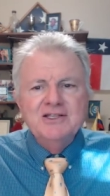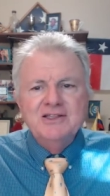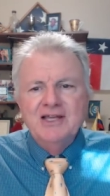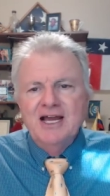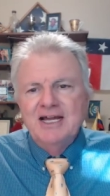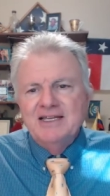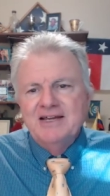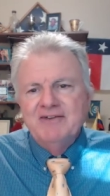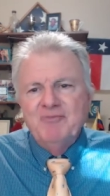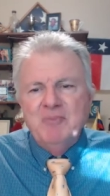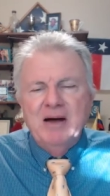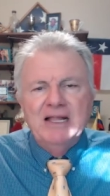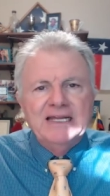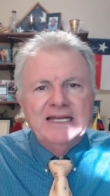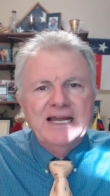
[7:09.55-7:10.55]
The idea of
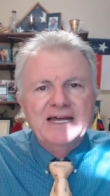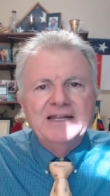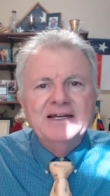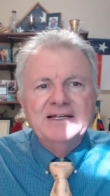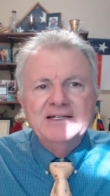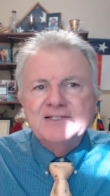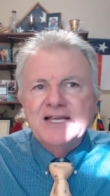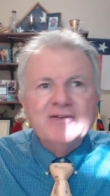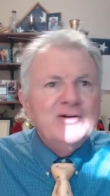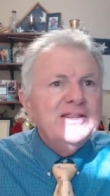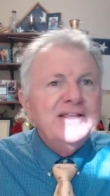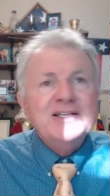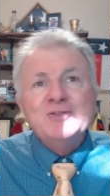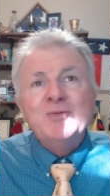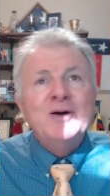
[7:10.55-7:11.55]
Pollyanna is
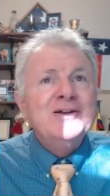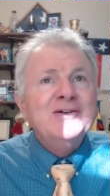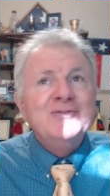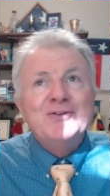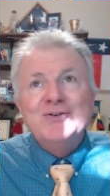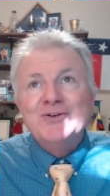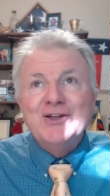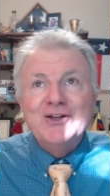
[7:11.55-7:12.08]
everything's wonderful,